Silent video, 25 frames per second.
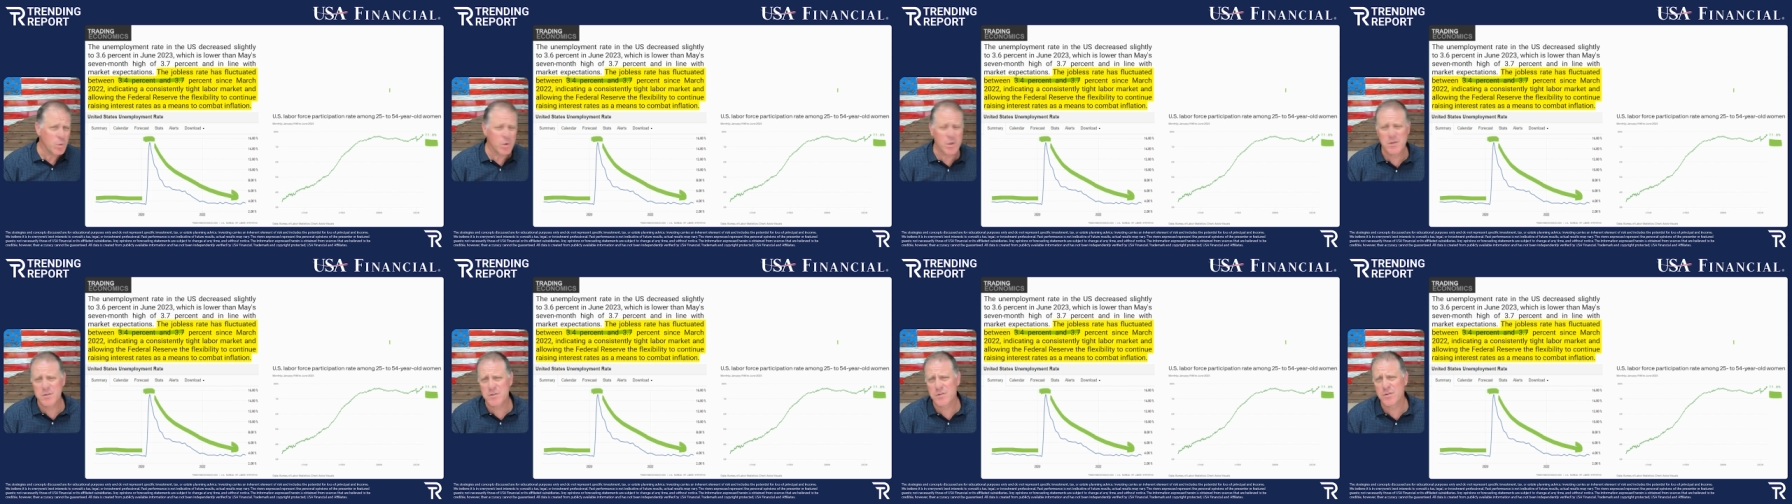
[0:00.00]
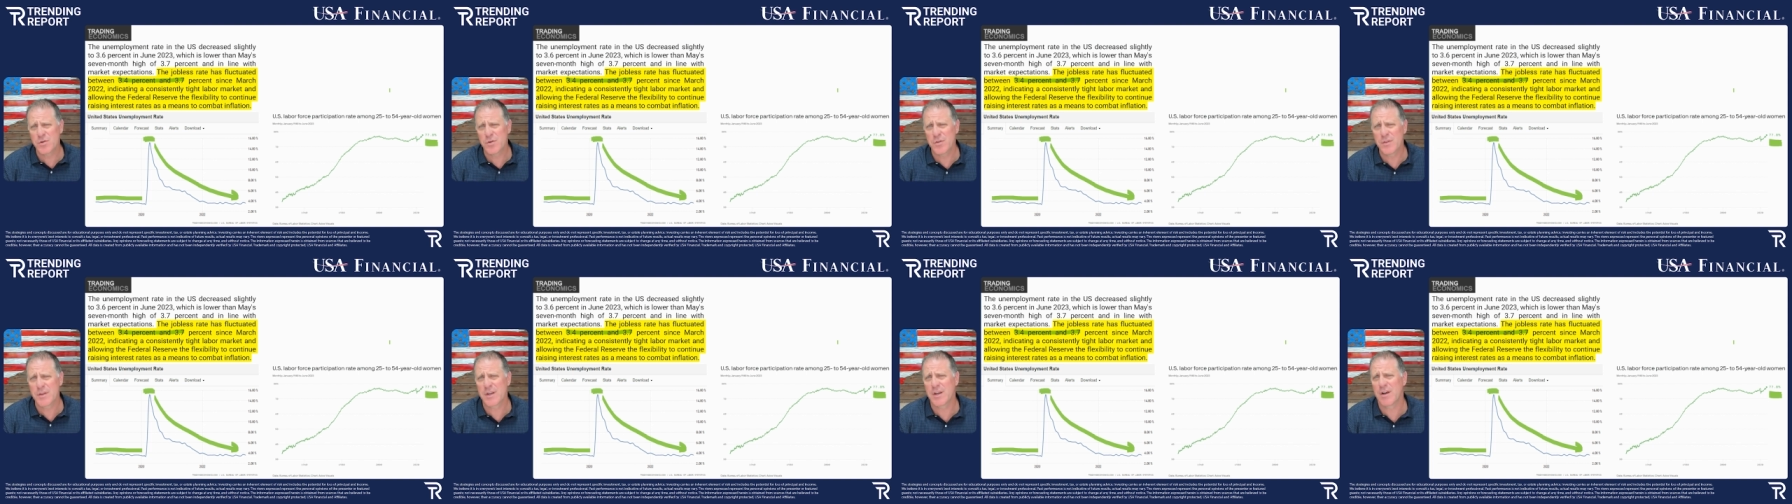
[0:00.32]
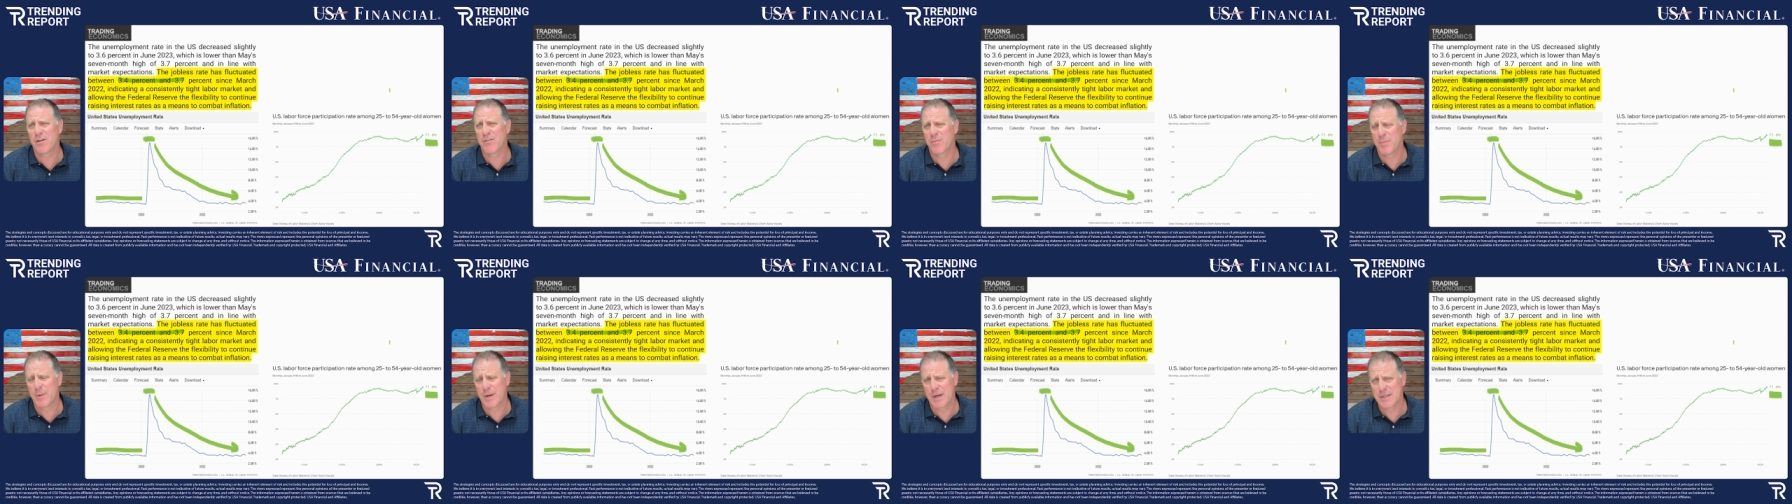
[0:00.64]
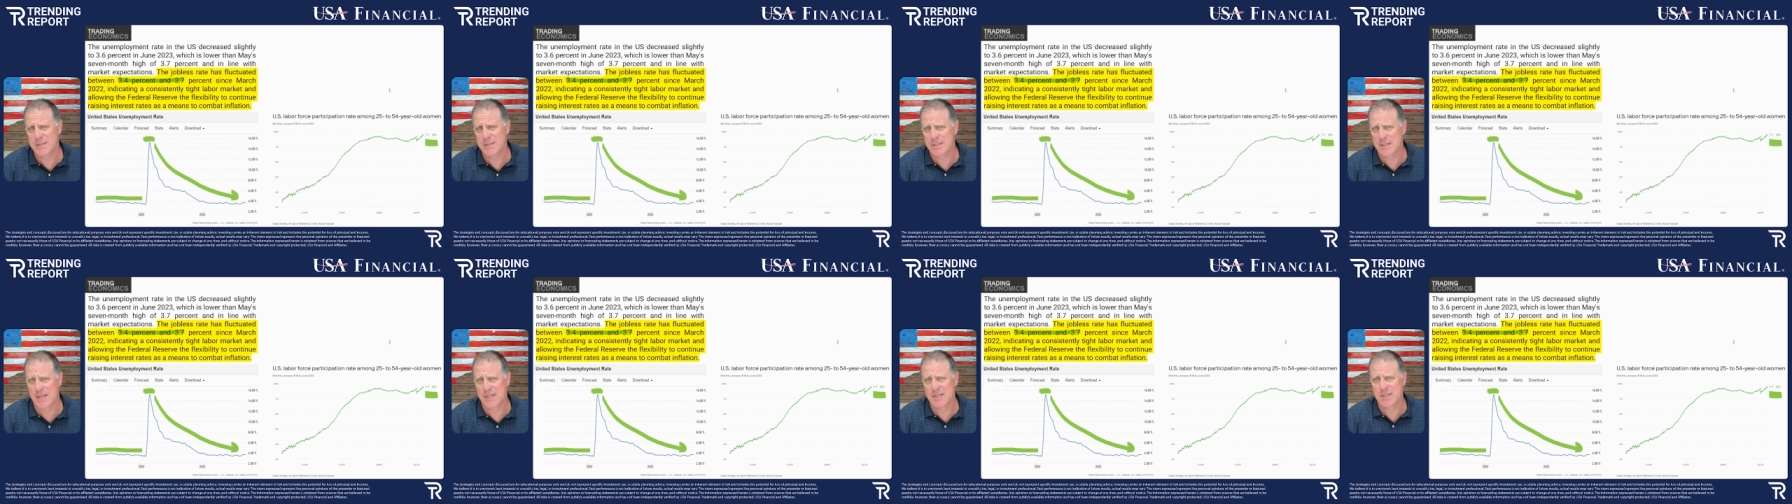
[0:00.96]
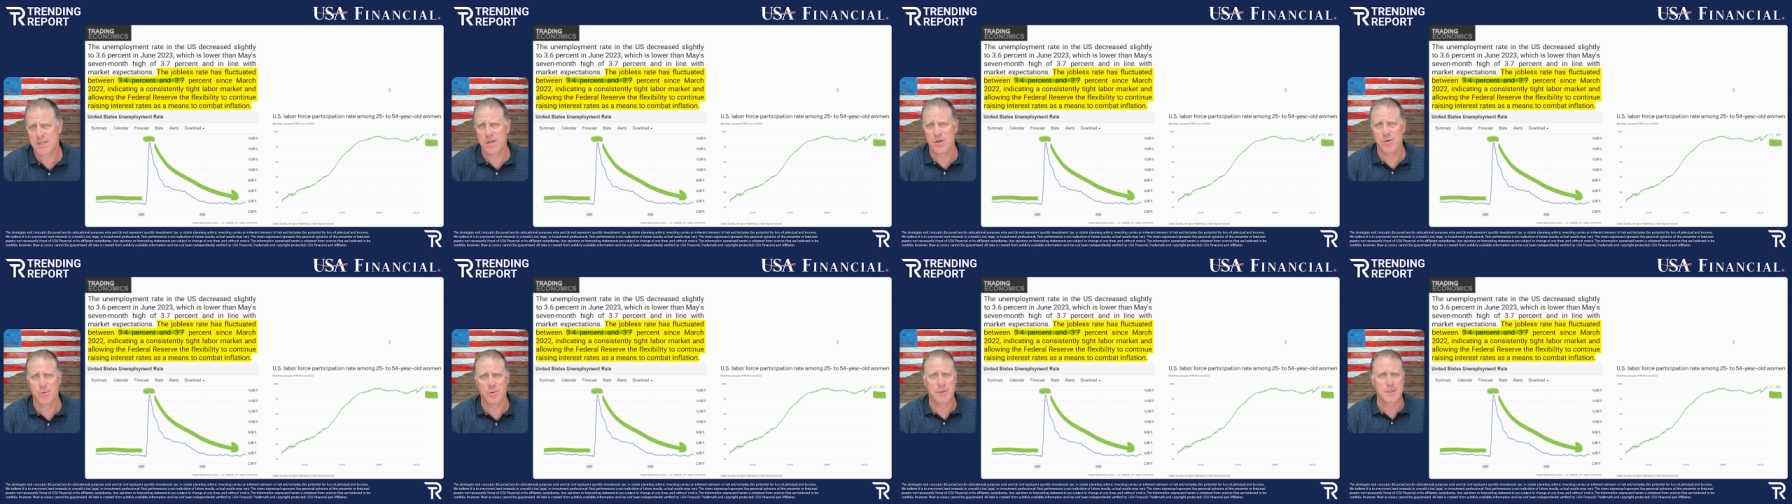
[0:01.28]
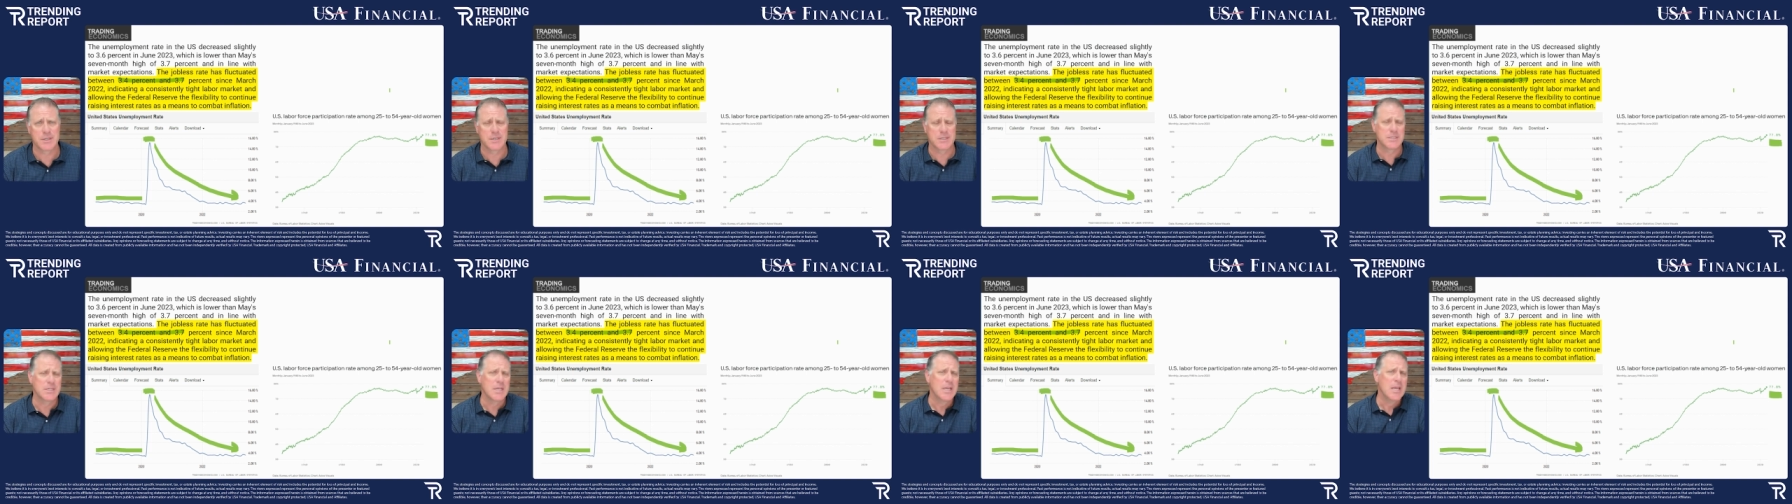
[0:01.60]
we also know the government has a lot to do with
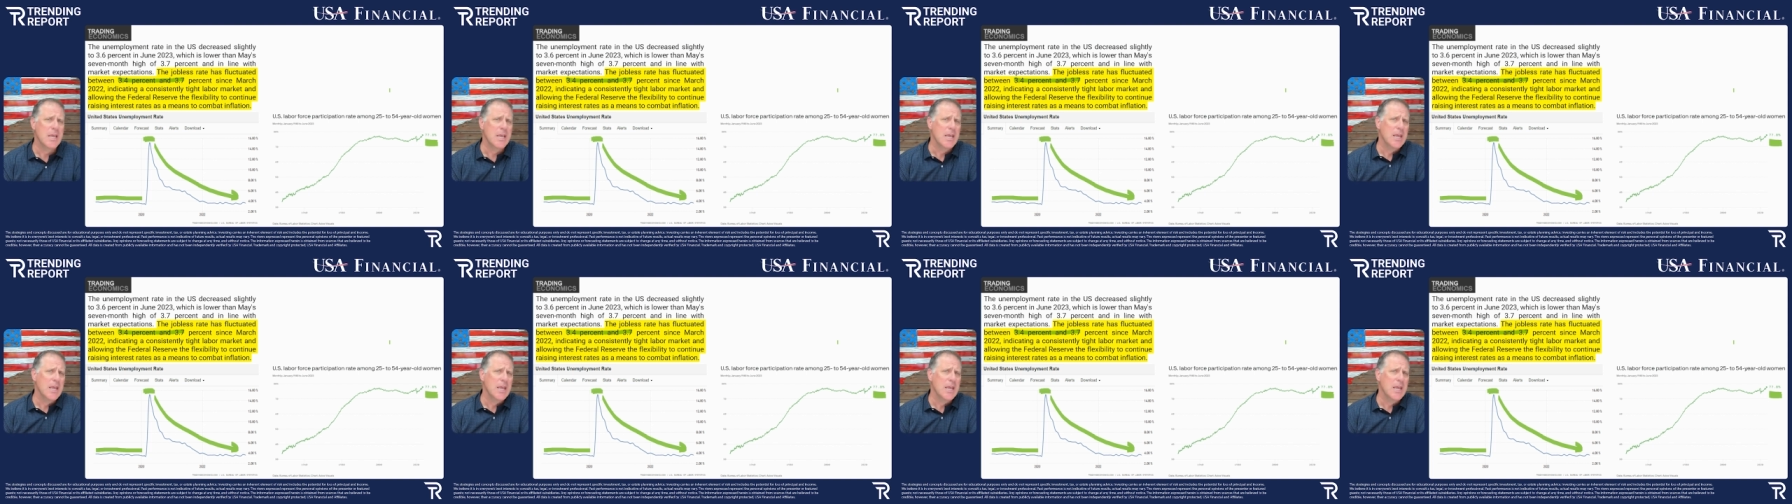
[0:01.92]
this.